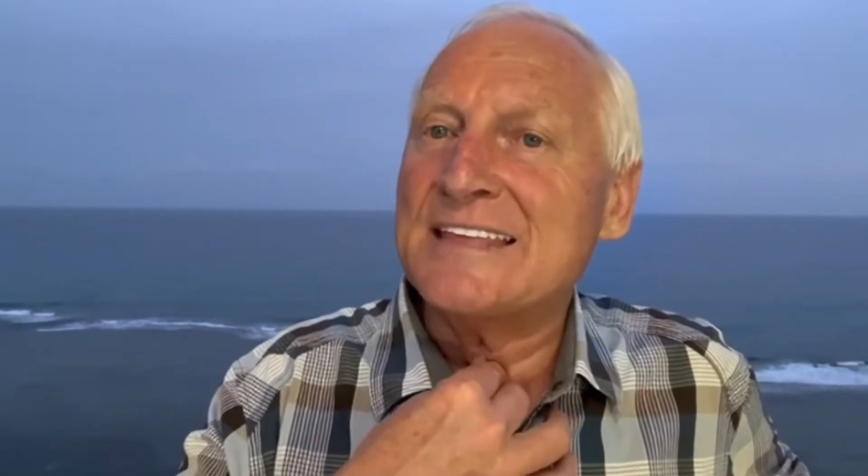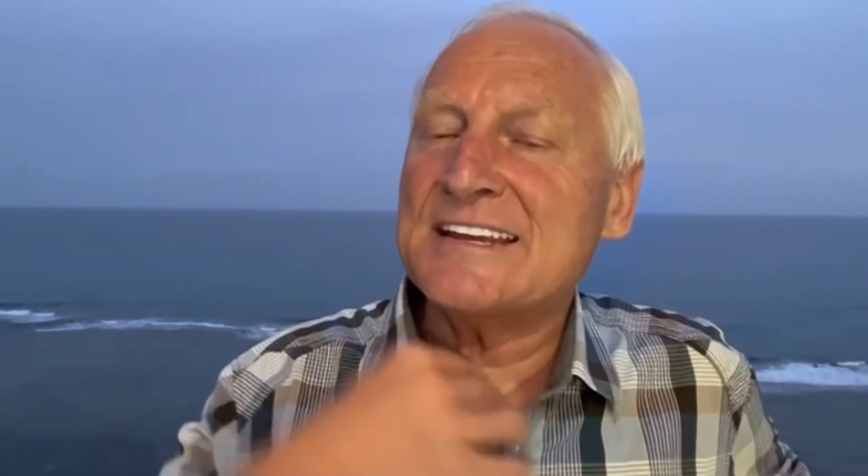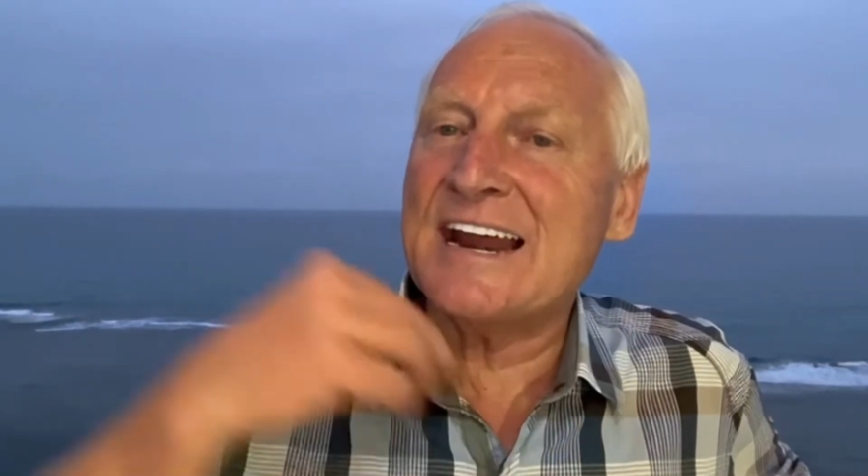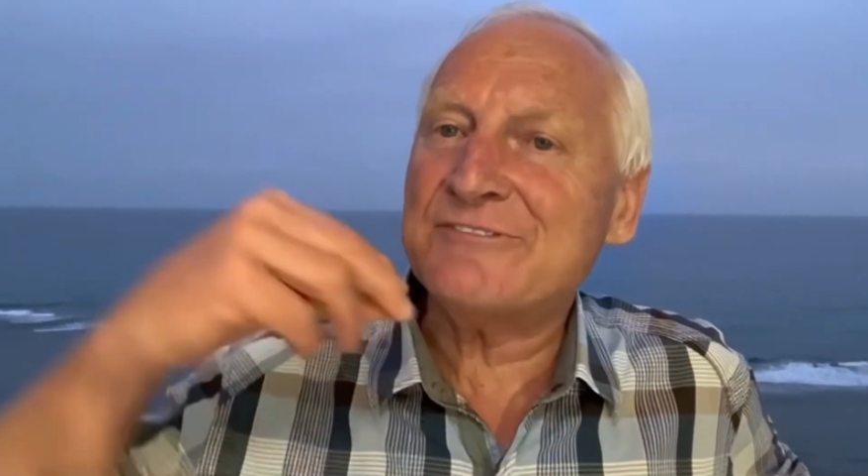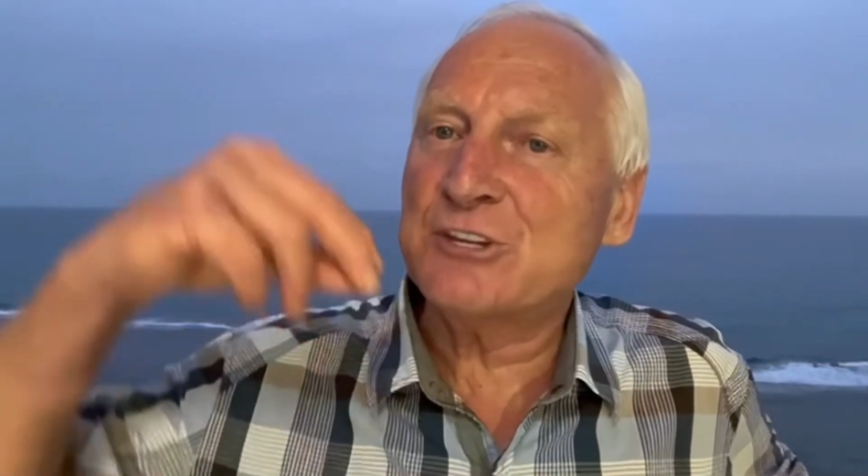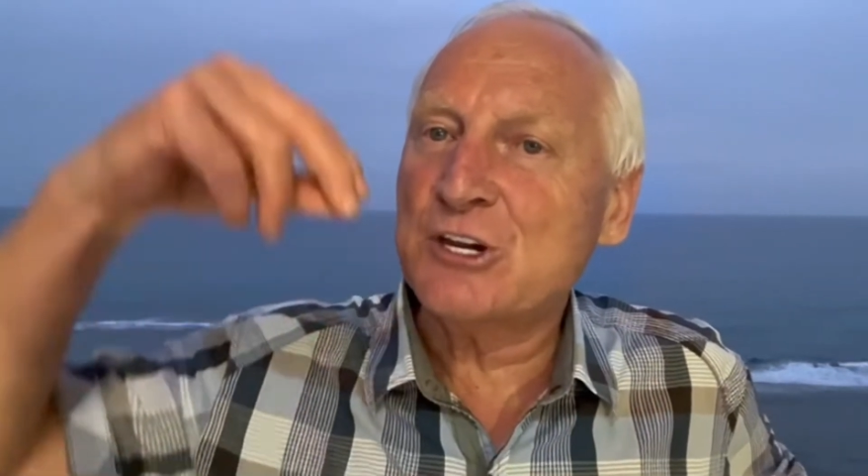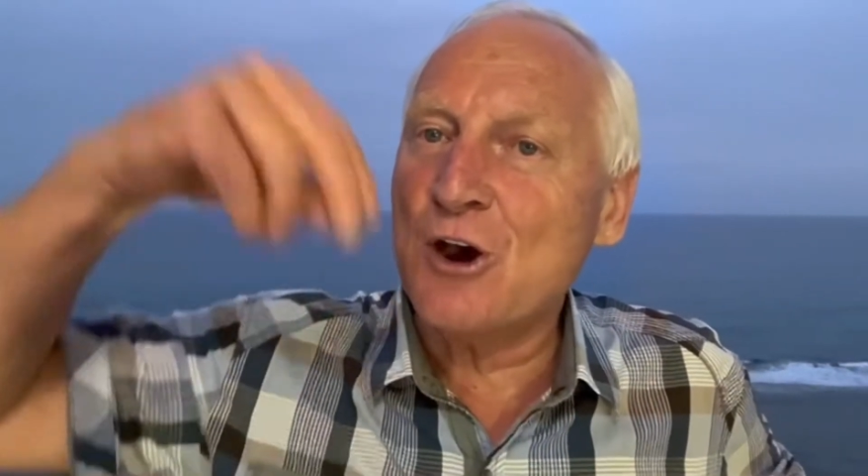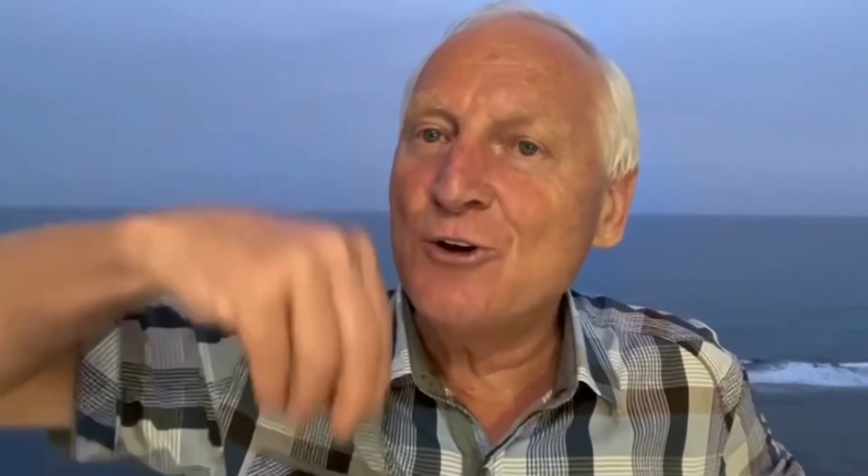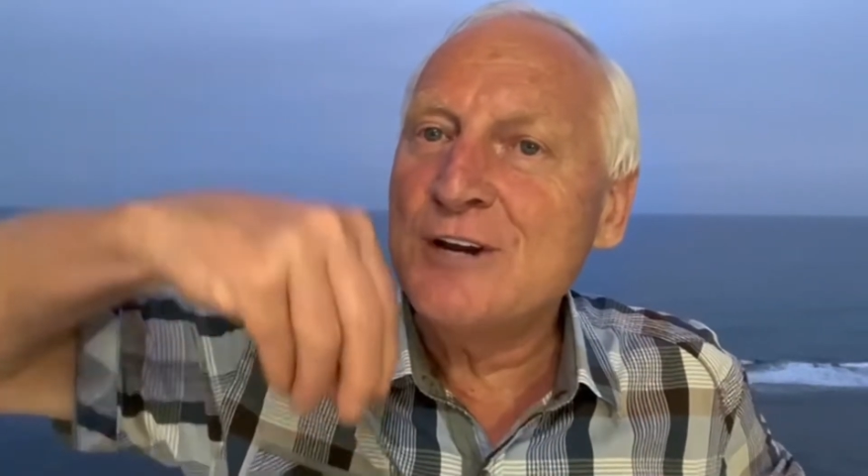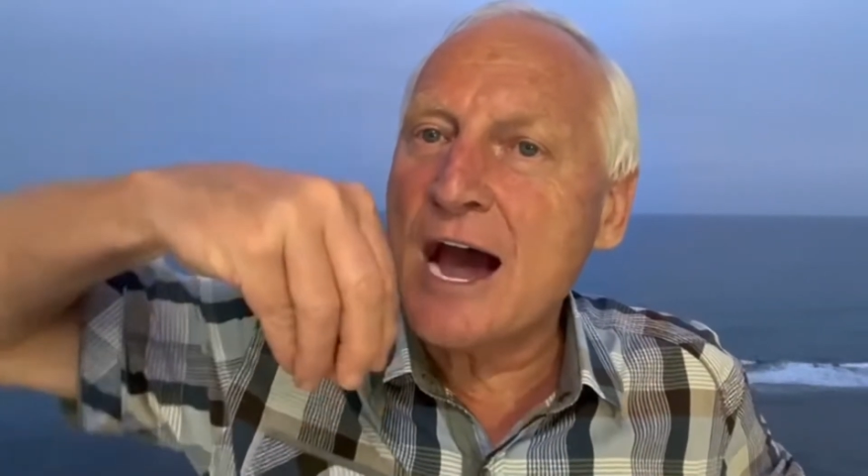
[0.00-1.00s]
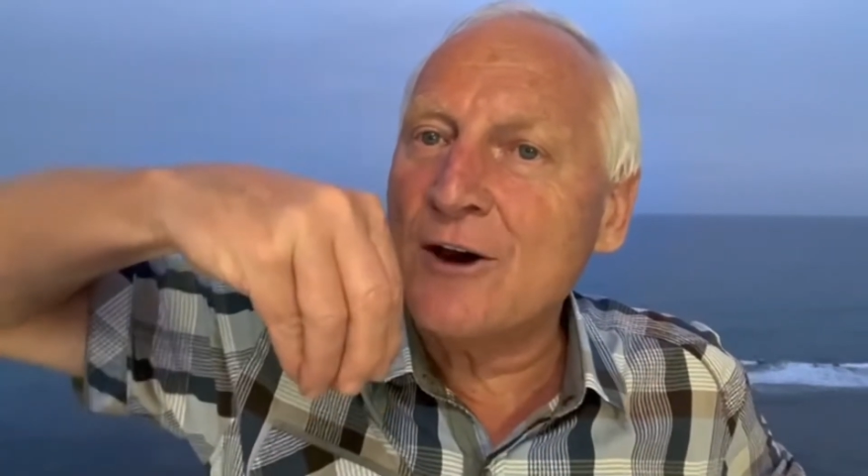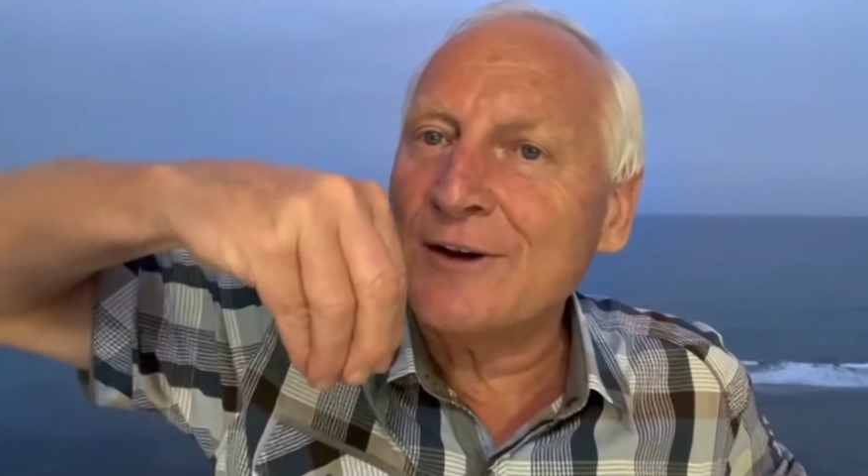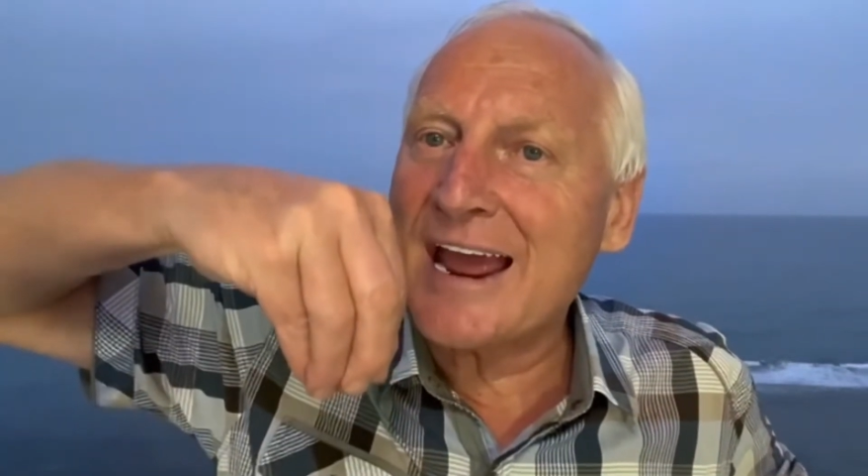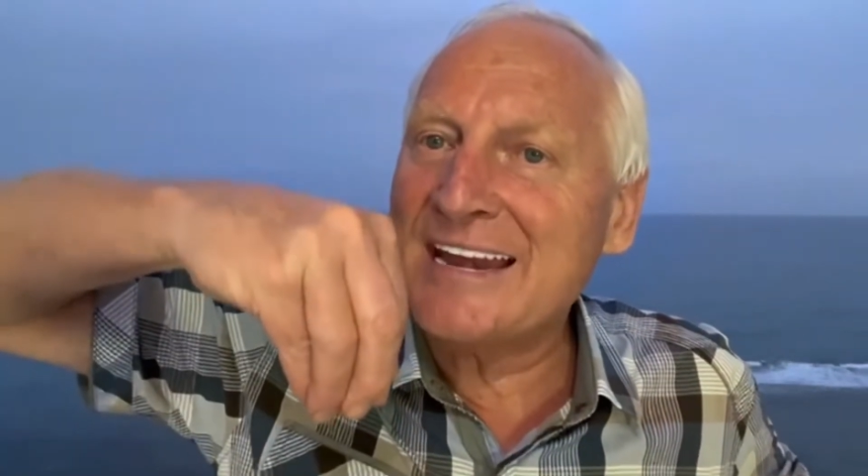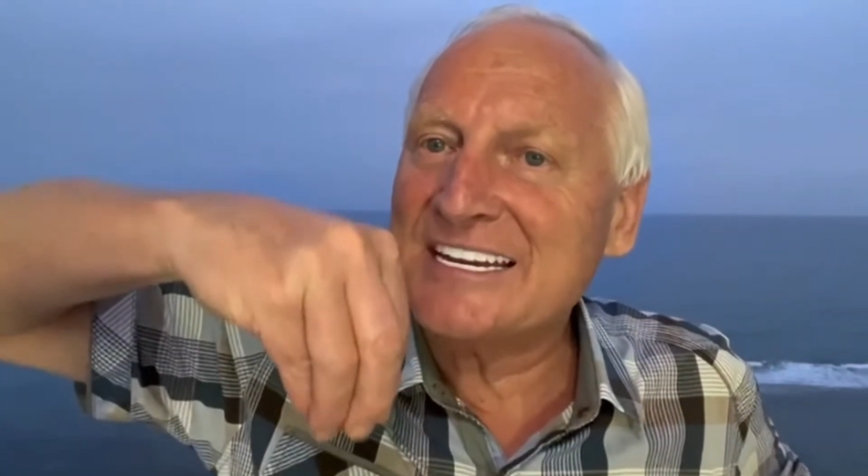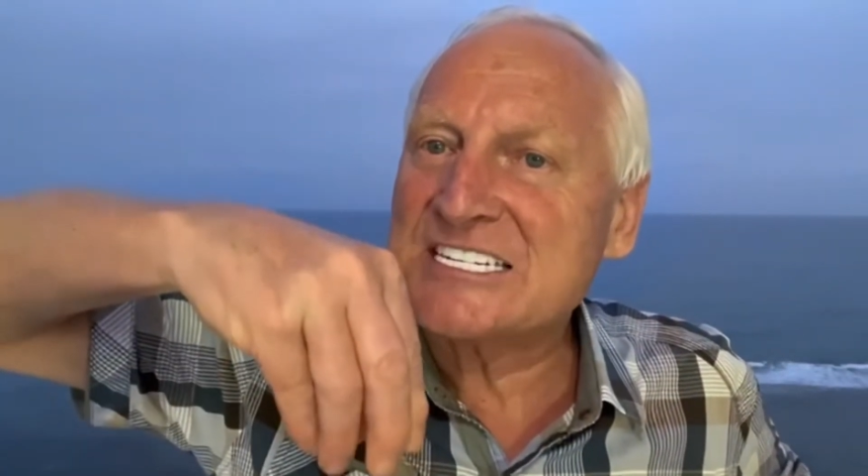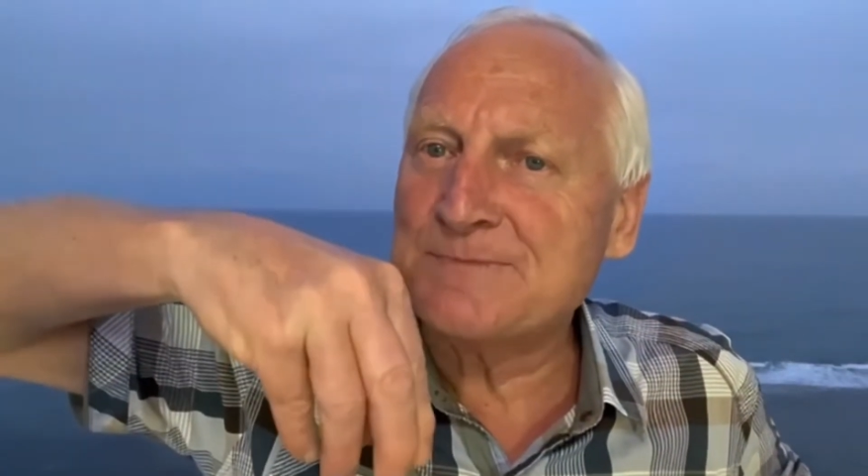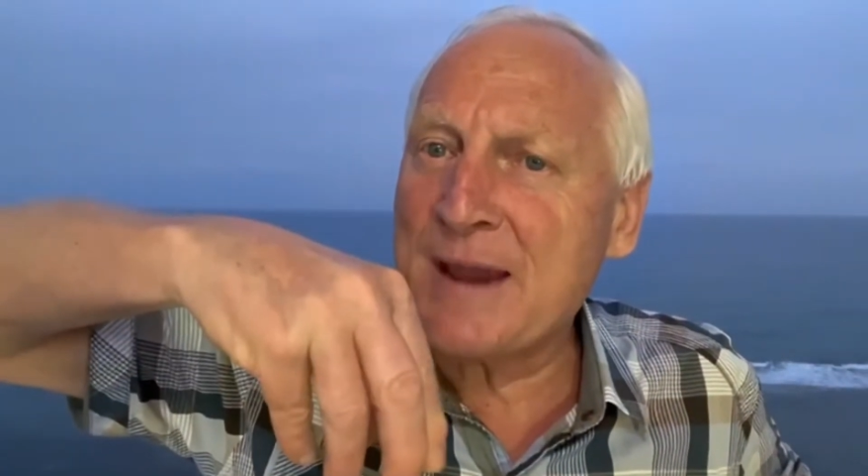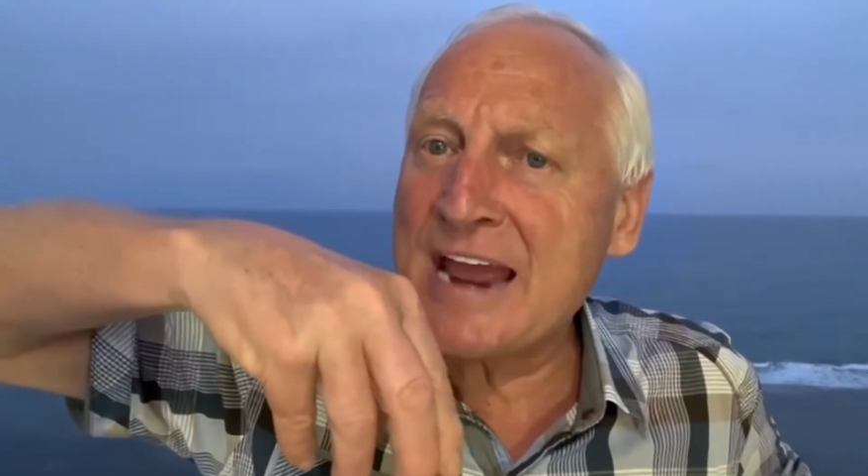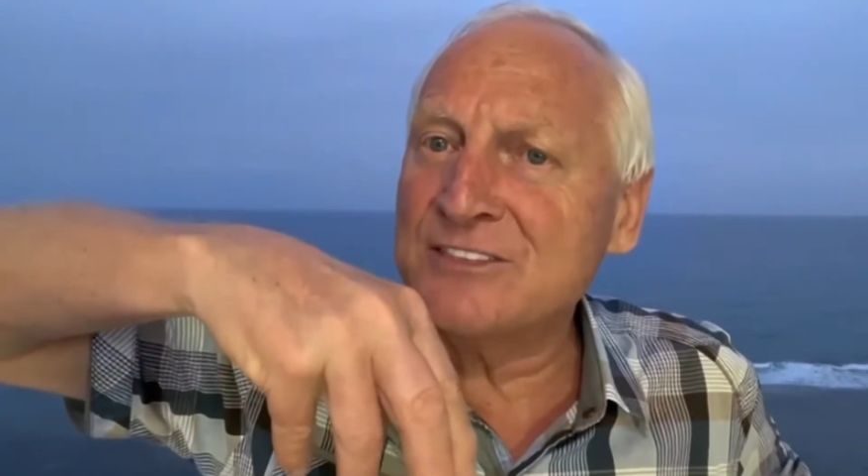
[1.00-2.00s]
and they'd have to go down and
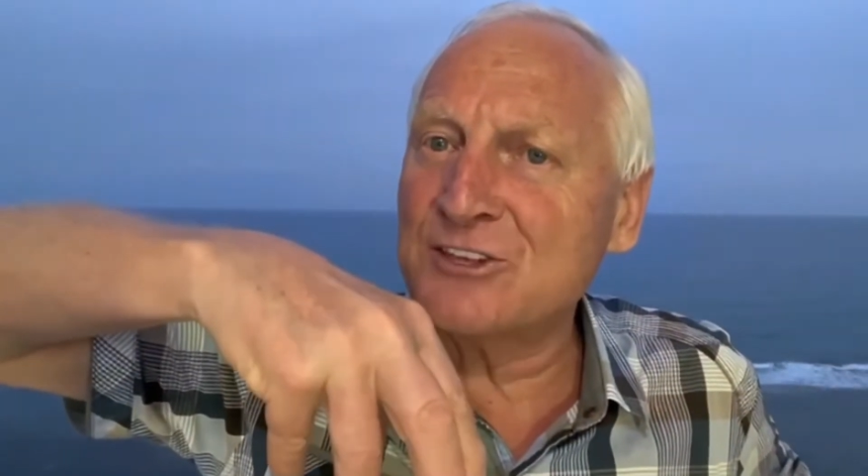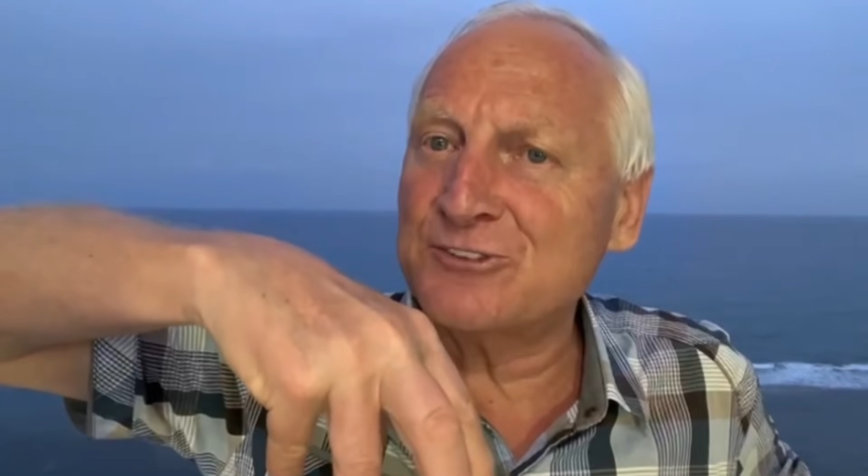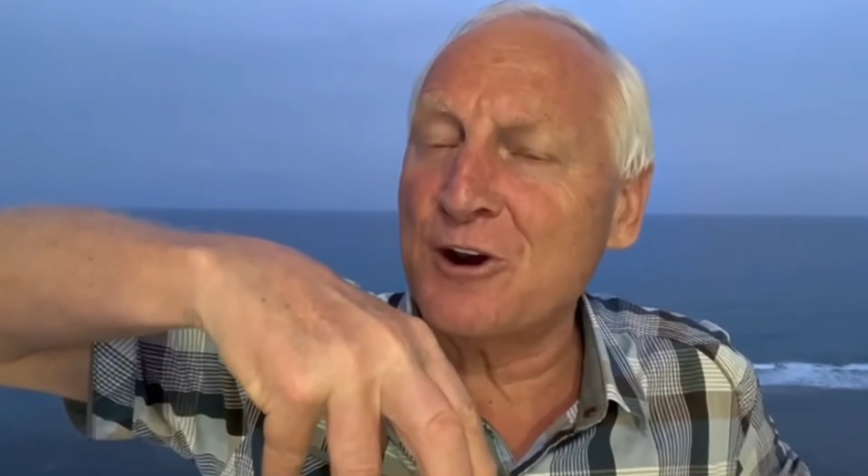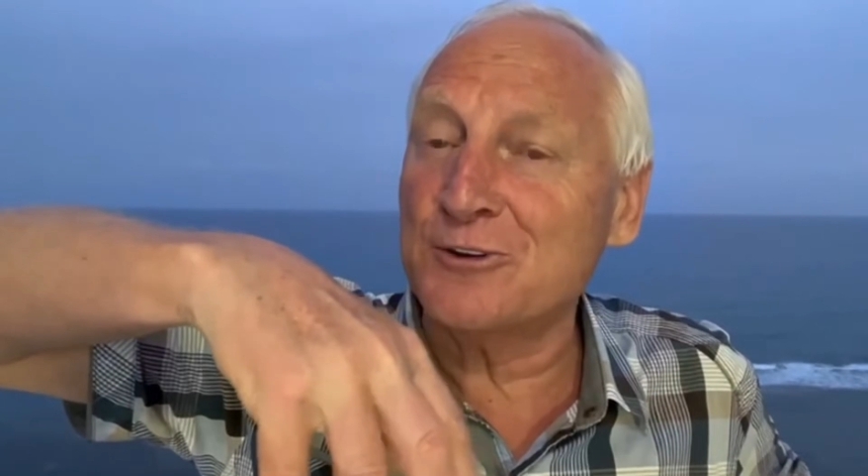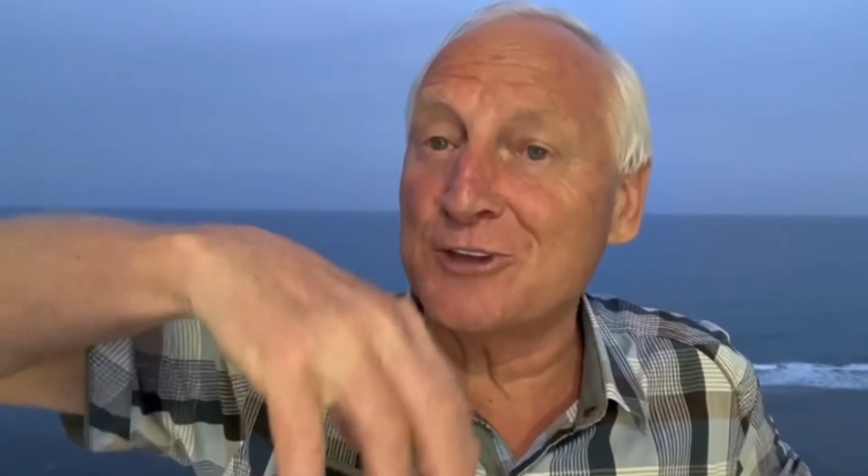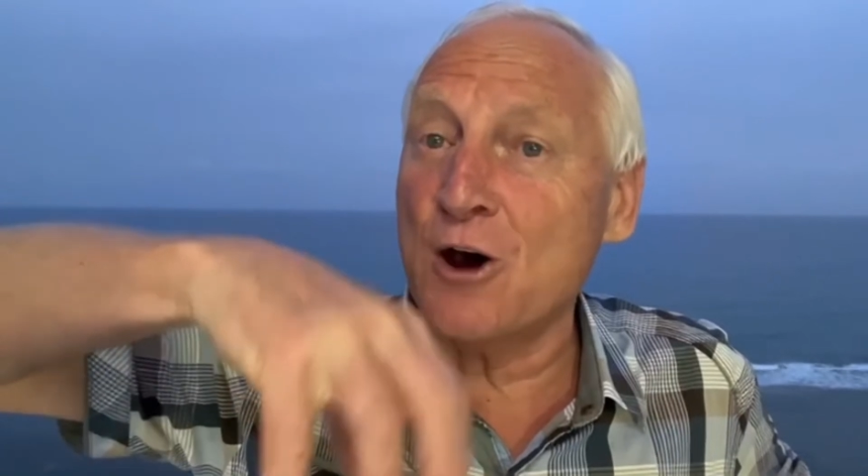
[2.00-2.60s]
expand the throat.